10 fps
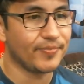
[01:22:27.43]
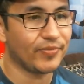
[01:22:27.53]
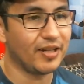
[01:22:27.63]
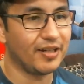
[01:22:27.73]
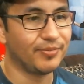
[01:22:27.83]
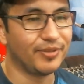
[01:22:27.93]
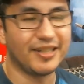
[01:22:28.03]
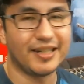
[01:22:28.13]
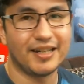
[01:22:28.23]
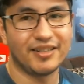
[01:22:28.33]
But
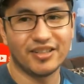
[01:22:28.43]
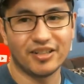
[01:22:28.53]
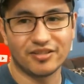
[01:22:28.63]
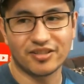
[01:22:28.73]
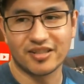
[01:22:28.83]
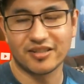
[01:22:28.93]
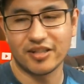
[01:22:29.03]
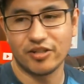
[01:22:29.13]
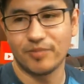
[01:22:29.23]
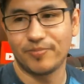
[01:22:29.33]
again, just
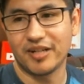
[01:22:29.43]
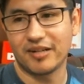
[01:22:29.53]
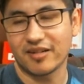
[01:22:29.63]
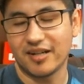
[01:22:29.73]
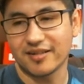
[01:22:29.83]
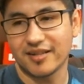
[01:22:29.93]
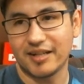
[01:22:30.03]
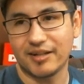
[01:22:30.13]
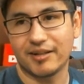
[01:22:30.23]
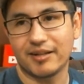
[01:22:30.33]
continue to put out
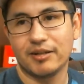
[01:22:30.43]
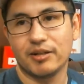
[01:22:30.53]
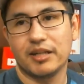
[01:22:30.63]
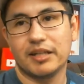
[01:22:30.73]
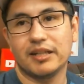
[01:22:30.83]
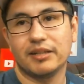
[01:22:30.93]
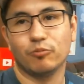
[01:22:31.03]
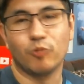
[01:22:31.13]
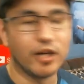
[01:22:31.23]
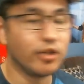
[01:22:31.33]
content
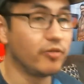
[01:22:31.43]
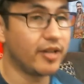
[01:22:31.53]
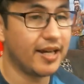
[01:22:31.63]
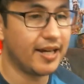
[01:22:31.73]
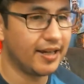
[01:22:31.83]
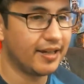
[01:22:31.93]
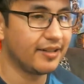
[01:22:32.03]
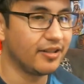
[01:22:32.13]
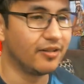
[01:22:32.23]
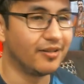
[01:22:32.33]
when you can.
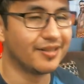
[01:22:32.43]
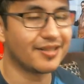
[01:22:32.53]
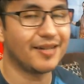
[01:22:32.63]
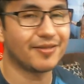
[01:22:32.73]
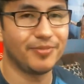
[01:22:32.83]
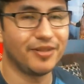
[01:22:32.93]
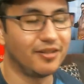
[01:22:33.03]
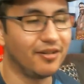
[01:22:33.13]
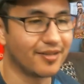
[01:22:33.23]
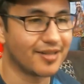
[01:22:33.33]
It doesn't have to be an
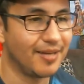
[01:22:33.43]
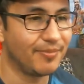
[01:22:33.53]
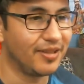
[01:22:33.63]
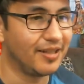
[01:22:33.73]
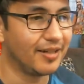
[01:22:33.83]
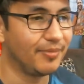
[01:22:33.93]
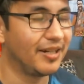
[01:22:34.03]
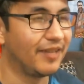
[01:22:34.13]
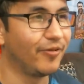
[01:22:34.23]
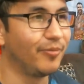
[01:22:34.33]
all the time thing. I mean,
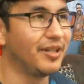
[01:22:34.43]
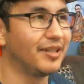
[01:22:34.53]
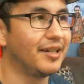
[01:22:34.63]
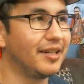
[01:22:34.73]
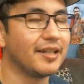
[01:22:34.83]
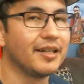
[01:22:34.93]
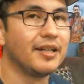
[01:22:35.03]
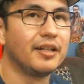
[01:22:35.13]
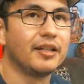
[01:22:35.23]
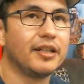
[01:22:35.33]
for me, like
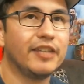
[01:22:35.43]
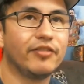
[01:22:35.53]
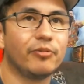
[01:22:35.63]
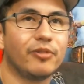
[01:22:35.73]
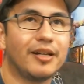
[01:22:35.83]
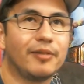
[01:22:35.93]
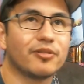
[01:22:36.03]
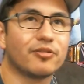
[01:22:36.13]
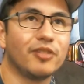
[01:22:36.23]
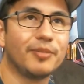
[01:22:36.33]
even when I
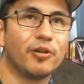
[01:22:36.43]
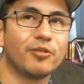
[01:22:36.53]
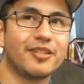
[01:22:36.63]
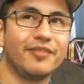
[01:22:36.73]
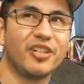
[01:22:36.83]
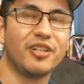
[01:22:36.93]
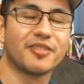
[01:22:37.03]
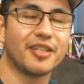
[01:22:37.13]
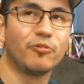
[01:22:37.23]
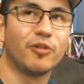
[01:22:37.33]
was only posting videos
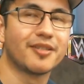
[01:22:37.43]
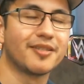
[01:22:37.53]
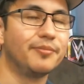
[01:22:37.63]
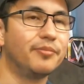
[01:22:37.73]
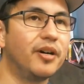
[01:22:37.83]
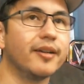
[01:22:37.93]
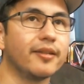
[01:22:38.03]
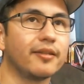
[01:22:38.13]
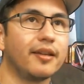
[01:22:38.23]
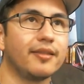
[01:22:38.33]
like once a month,
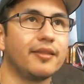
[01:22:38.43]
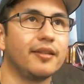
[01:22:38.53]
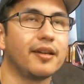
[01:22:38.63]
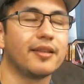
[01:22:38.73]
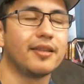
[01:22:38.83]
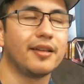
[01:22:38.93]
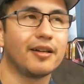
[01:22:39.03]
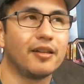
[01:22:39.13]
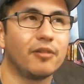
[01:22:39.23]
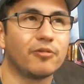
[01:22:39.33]
I think
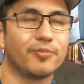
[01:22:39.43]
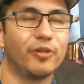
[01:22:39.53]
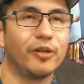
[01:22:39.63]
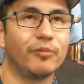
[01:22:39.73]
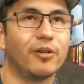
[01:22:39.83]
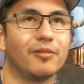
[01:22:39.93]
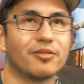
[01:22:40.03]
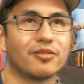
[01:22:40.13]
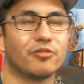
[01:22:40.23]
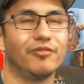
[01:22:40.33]
there was a point where I was
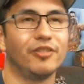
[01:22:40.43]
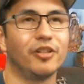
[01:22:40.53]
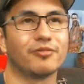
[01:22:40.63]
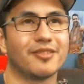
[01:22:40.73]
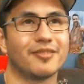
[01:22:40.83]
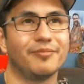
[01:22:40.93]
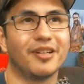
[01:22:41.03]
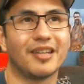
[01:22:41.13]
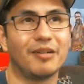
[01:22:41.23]
just doing videos once a month.